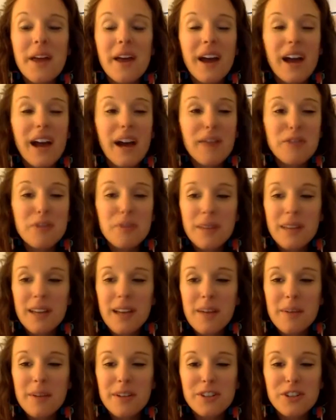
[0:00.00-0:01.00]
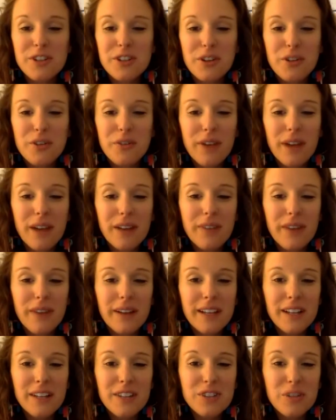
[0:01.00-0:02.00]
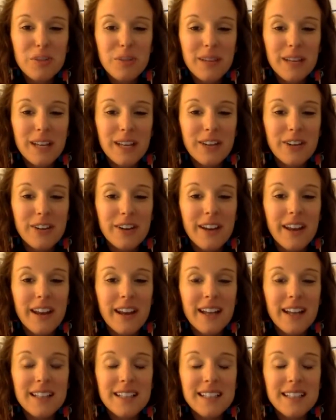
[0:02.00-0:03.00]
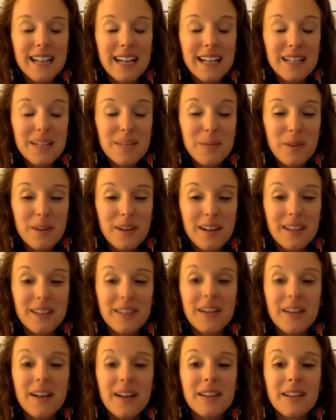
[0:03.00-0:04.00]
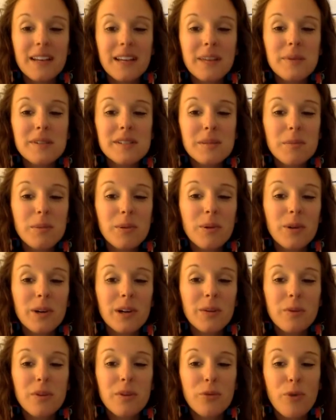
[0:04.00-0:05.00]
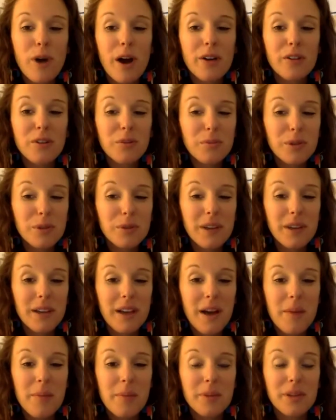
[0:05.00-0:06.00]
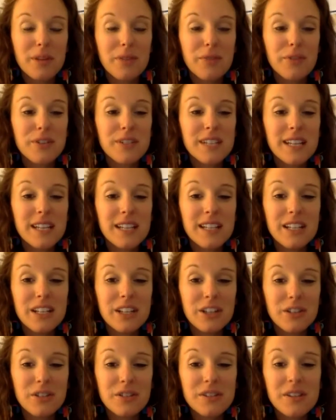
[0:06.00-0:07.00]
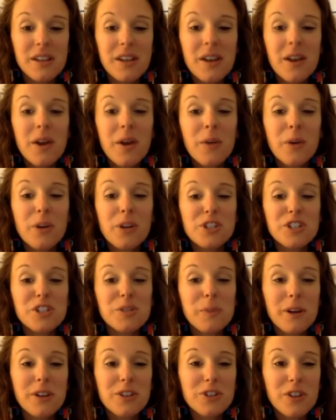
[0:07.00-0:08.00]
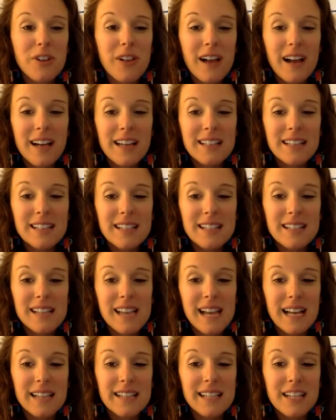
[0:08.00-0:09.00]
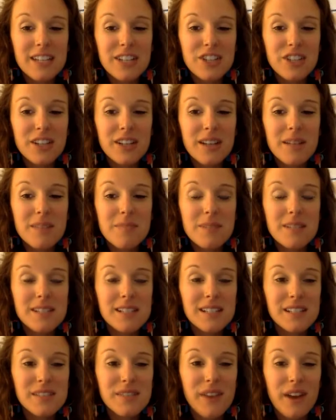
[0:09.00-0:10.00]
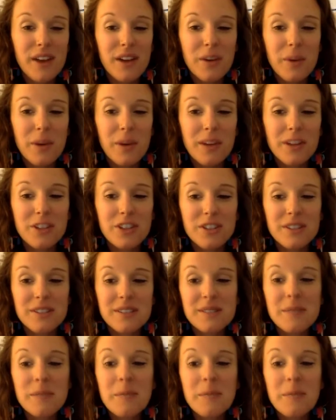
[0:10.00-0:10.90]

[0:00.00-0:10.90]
After becoming a certified financial planner in 1991, Elaine was employed with Ronald Blue and Company for 10 years, where she specialized in taxation and business valuations.